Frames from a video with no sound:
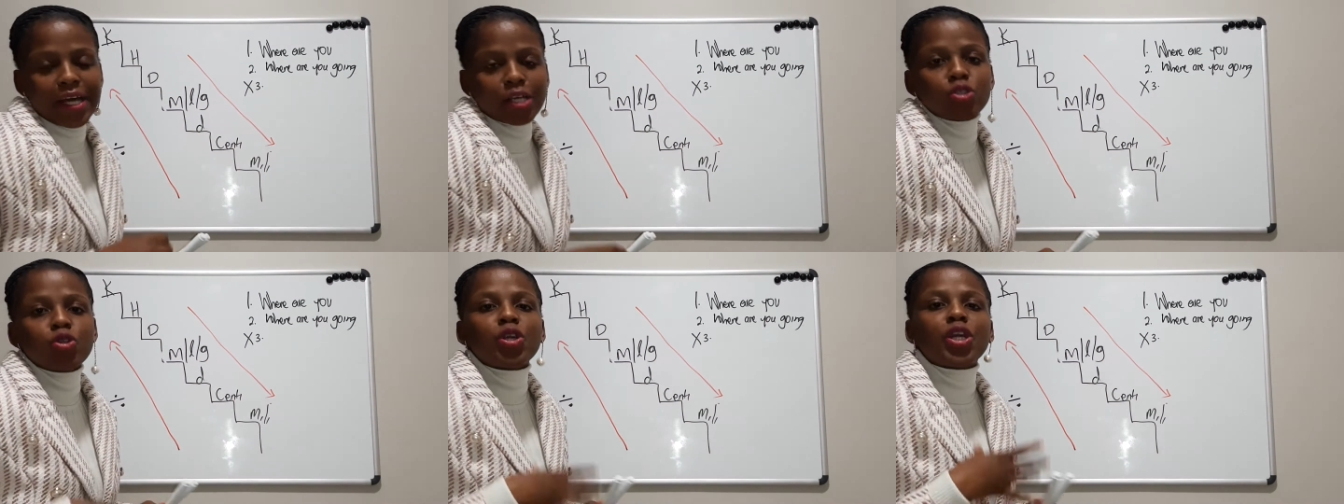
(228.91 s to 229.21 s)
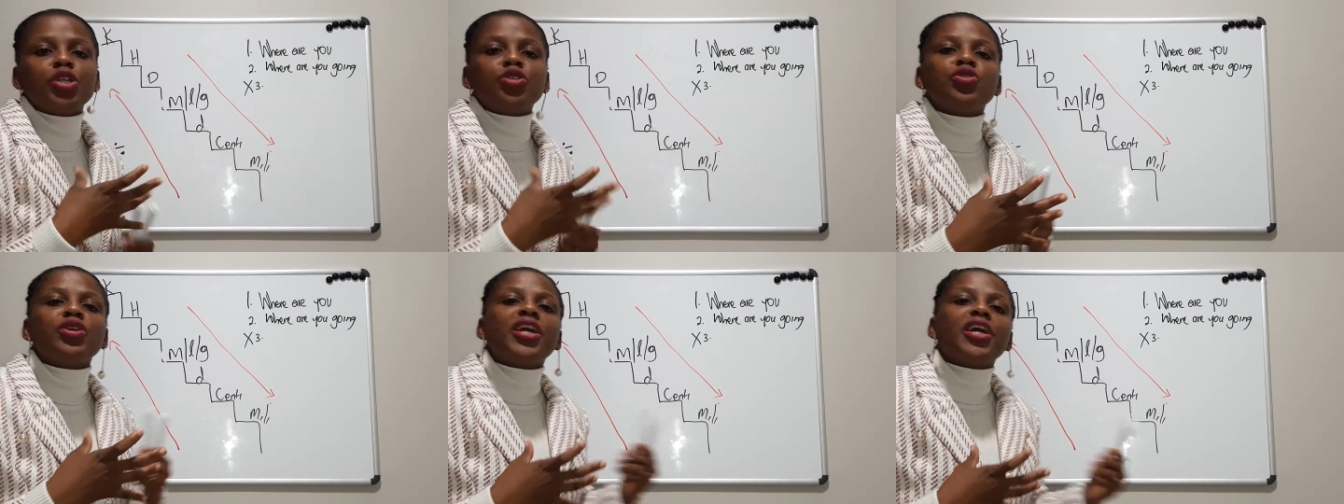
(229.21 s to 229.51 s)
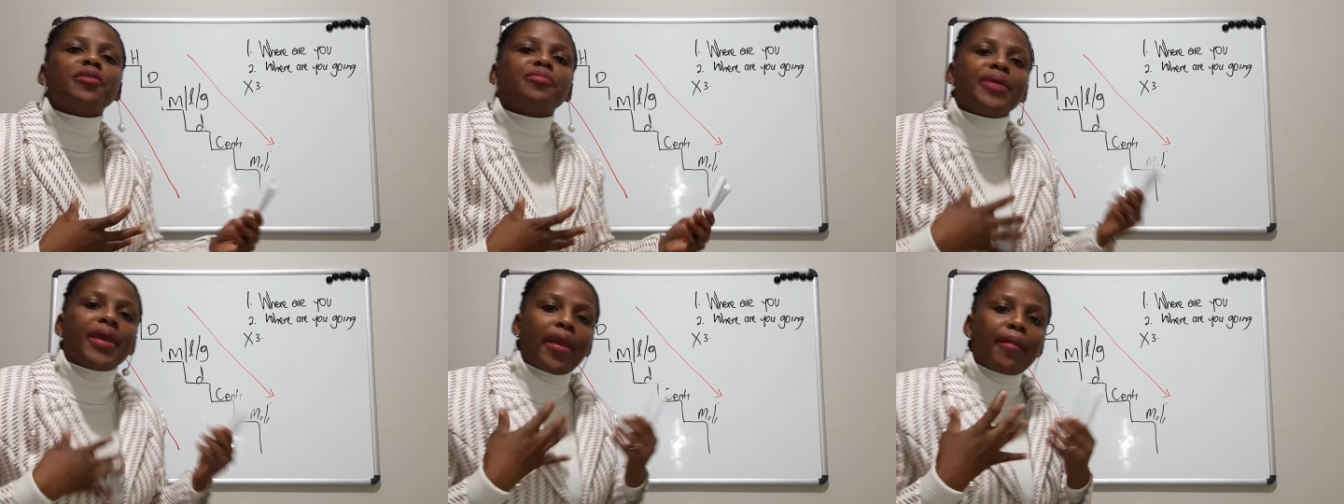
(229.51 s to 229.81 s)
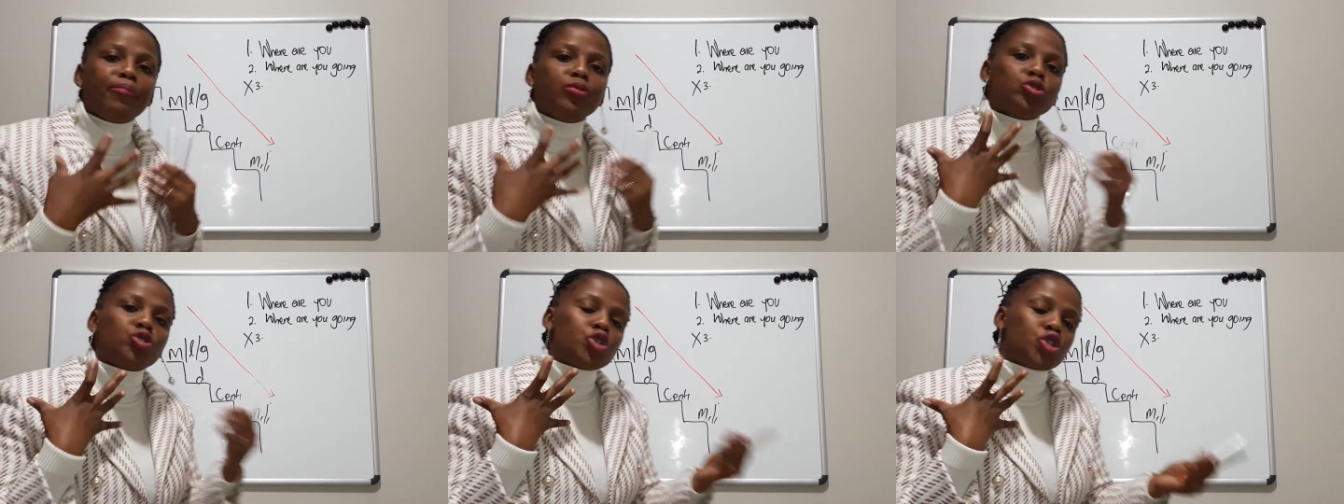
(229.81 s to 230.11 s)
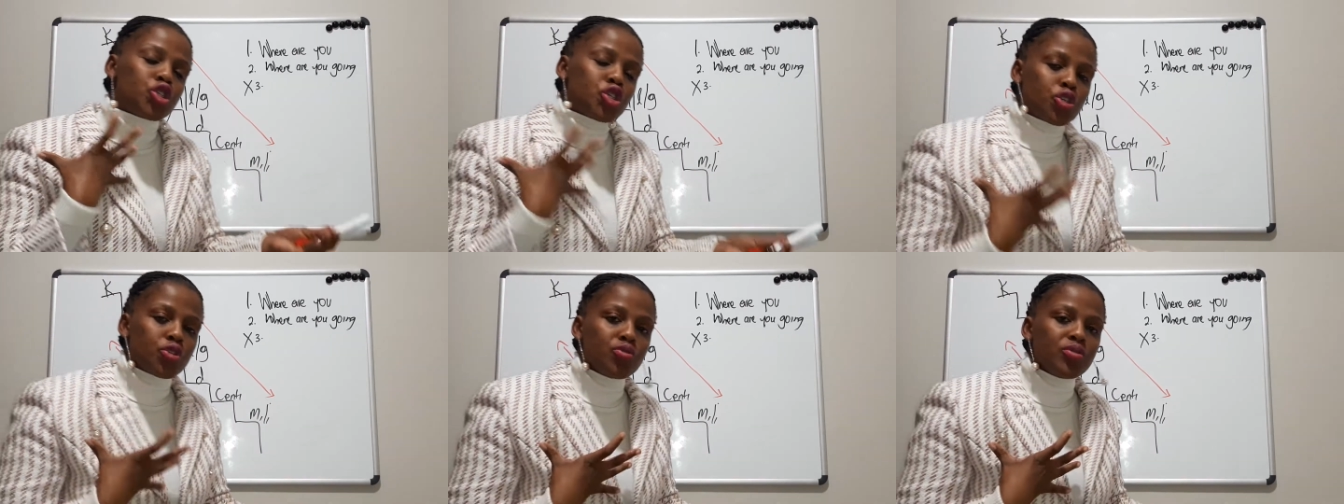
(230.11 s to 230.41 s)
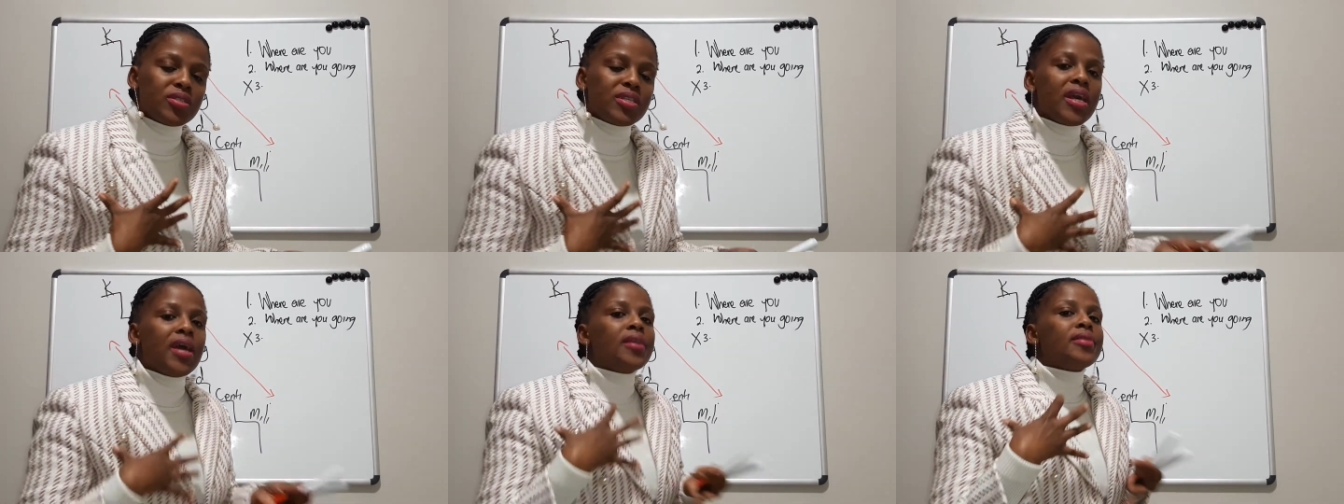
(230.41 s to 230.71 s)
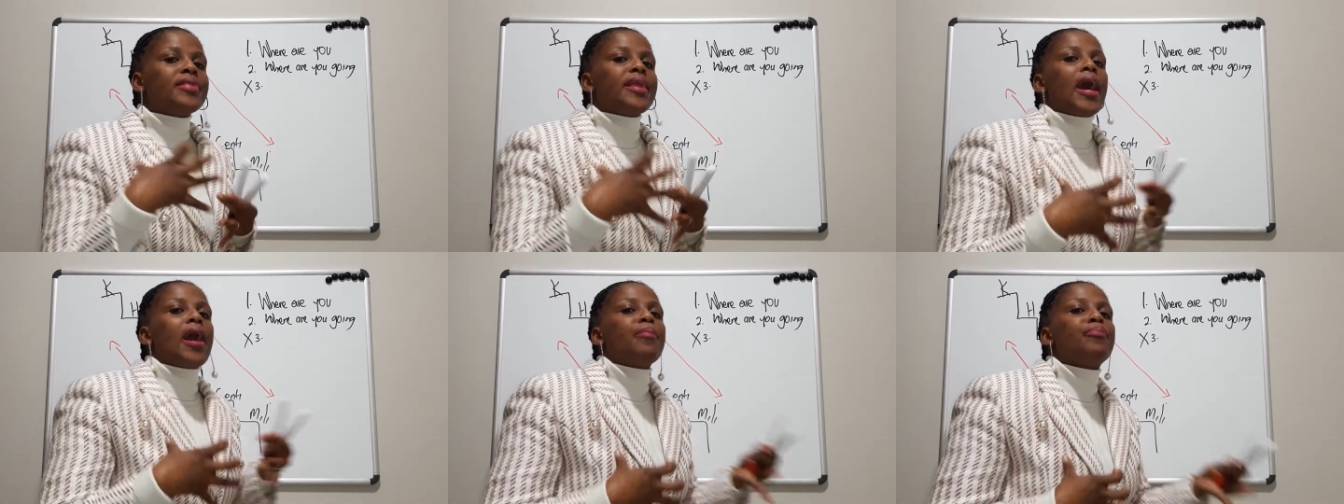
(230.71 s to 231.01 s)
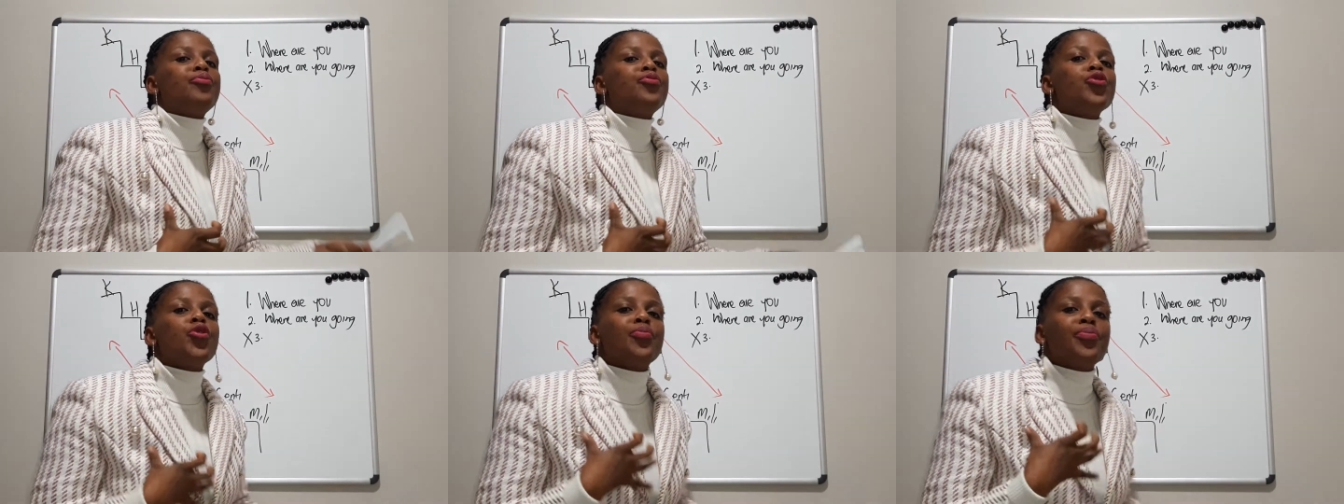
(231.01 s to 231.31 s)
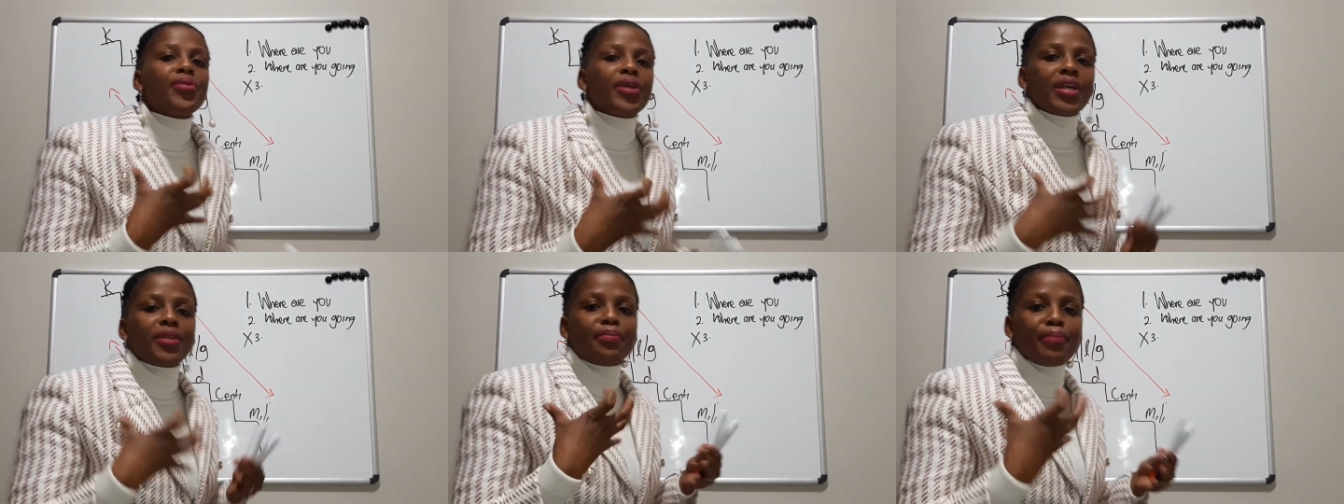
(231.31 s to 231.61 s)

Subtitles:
so that you can be able to choose the appropriate